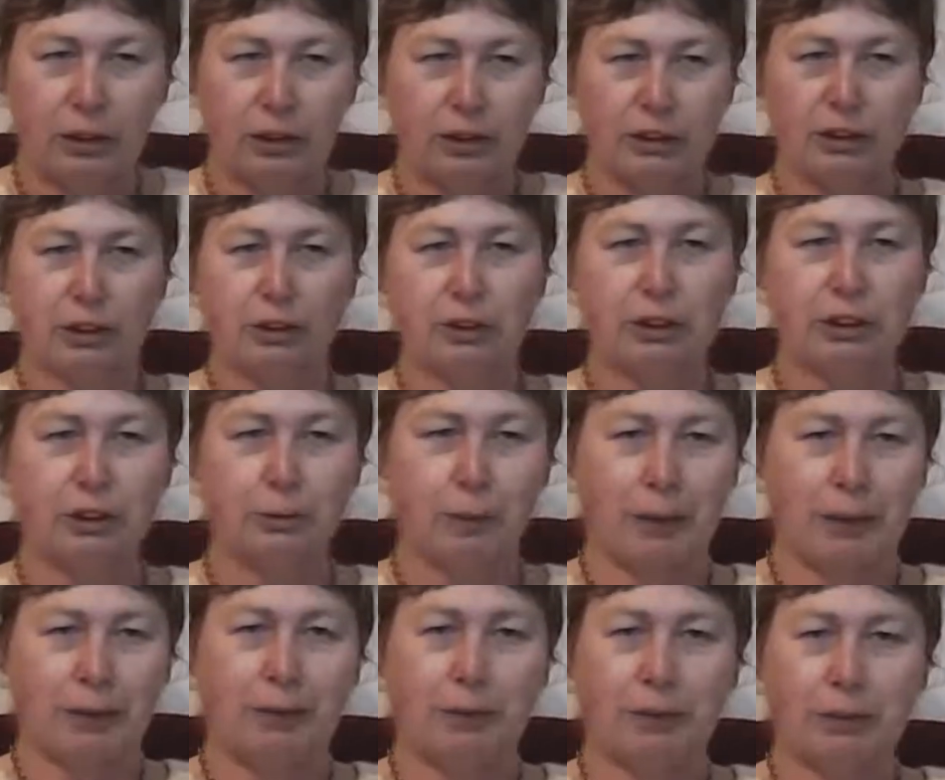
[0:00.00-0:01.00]
So this
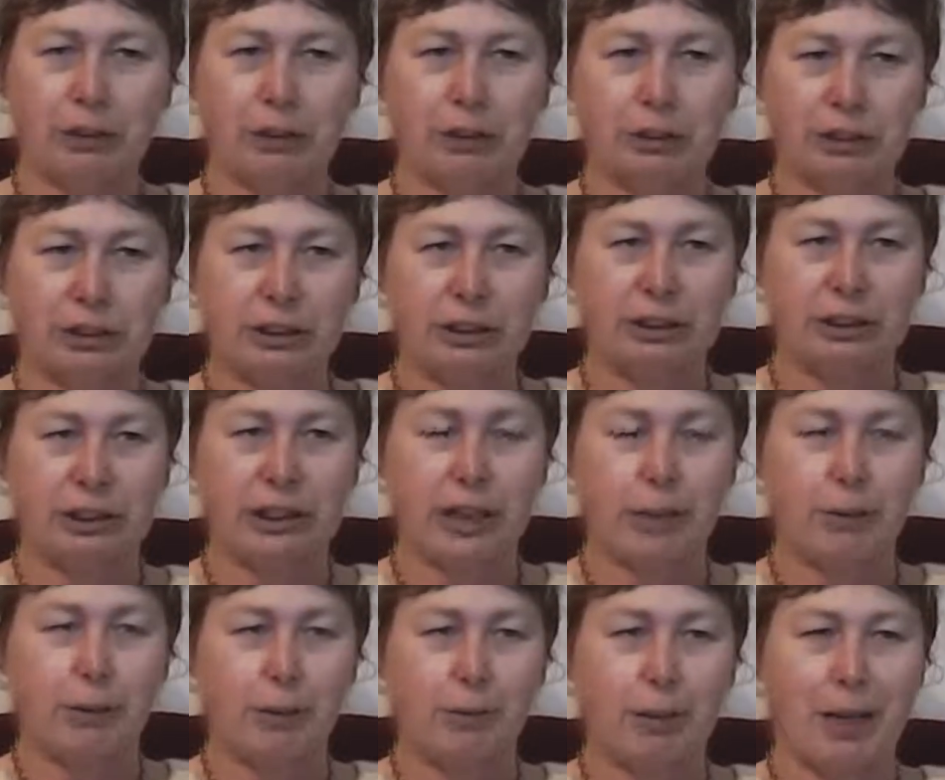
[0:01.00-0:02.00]
one, since it
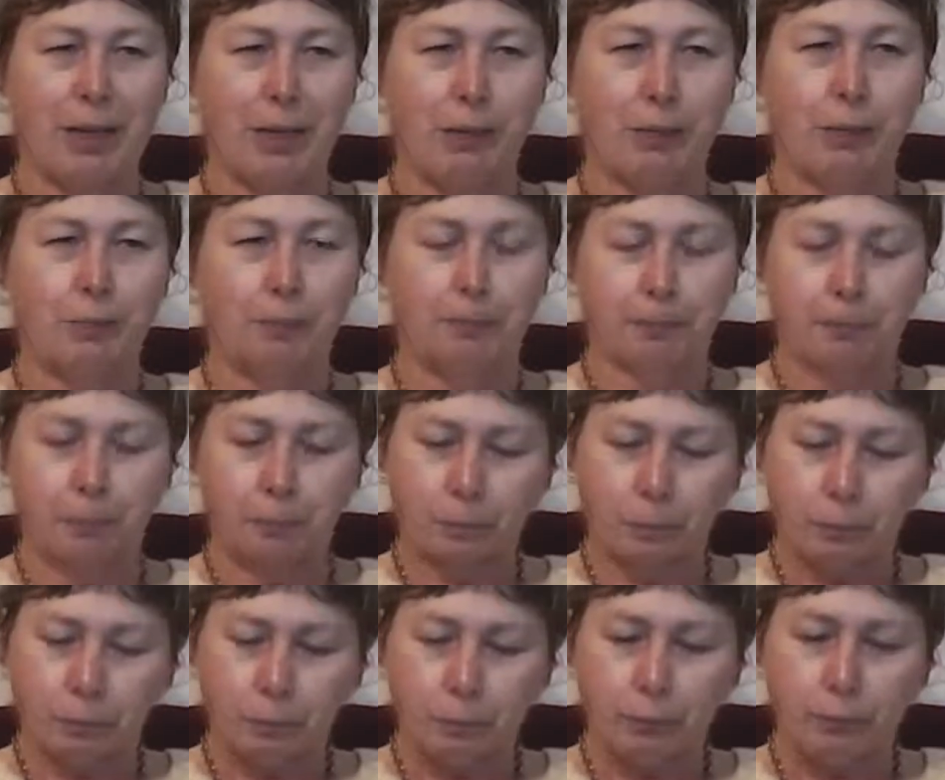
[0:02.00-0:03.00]
came in the mail,
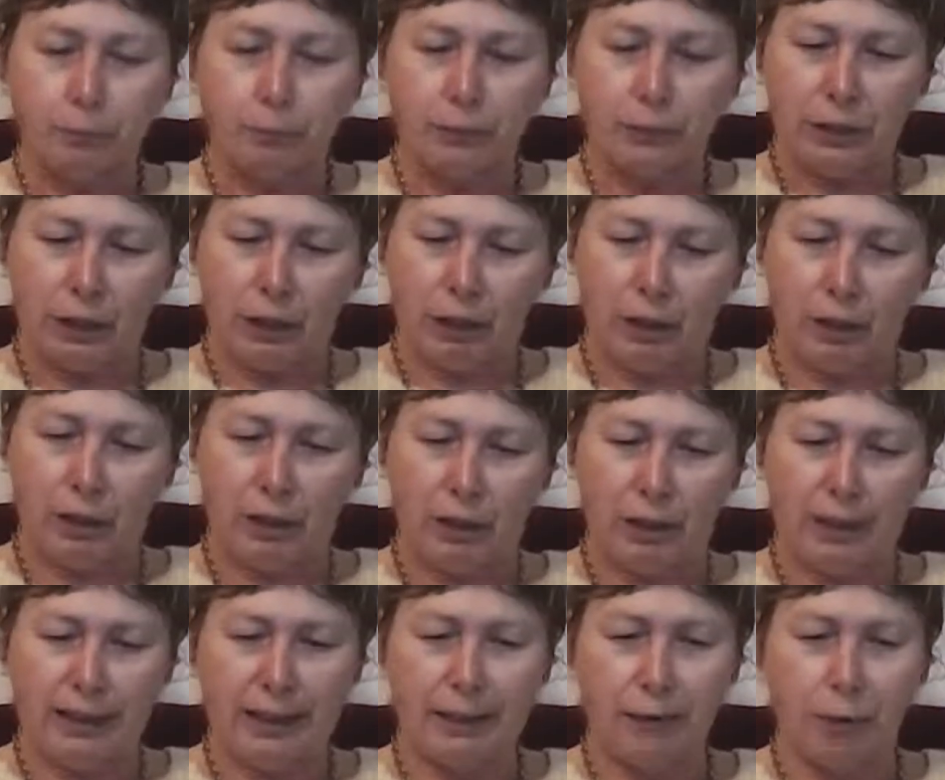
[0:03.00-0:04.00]

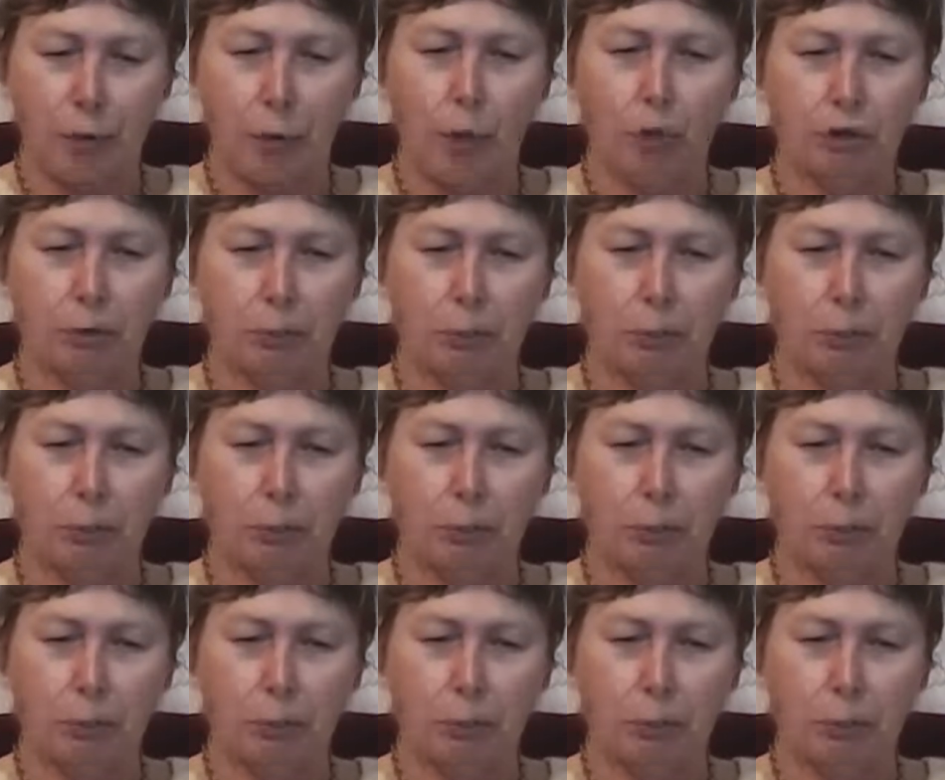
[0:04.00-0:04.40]
I'd had thoughts